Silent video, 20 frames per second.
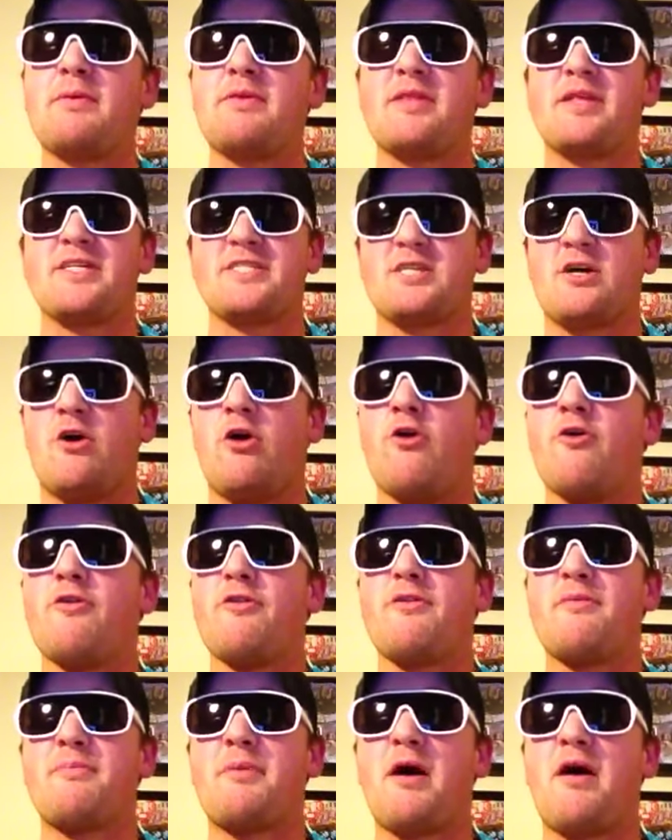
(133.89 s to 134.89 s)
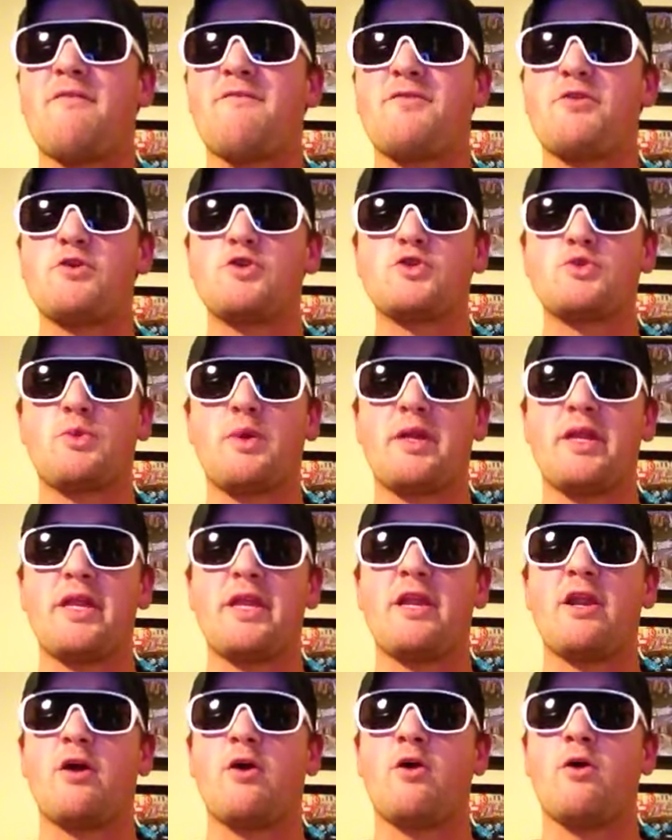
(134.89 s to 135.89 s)
unless all the Poffos win
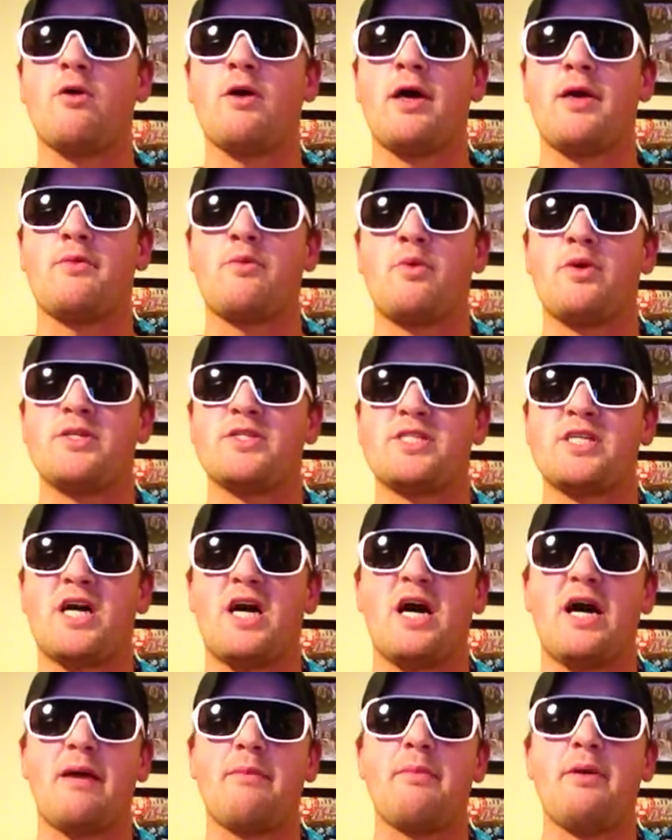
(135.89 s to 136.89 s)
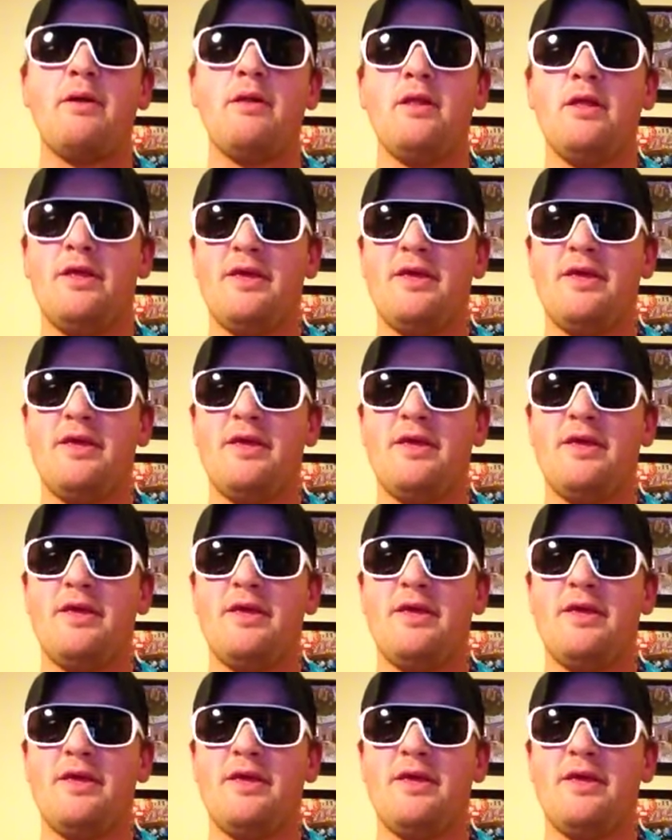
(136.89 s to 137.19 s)
it all at one time.